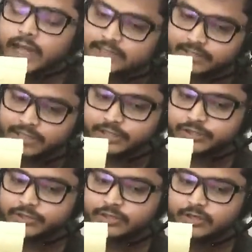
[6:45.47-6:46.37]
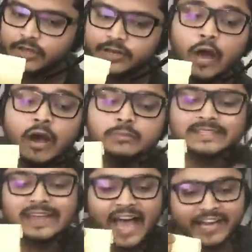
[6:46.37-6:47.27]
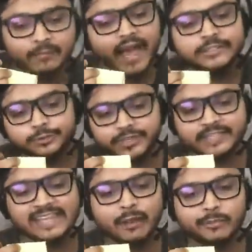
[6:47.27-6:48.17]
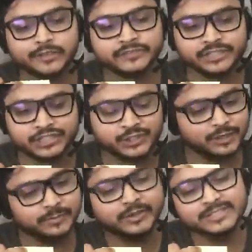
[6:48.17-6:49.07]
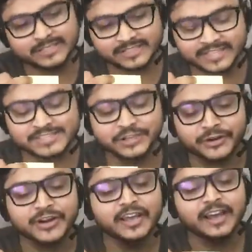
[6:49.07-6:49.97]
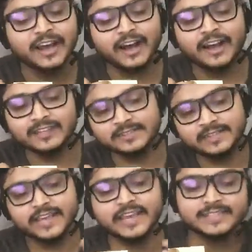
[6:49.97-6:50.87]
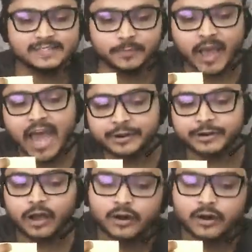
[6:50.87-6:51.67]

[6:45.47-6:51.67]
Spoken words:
It's a t-shirt. Now I'm sliding back to the example of t-shirt because it's easier. The thing is the pattern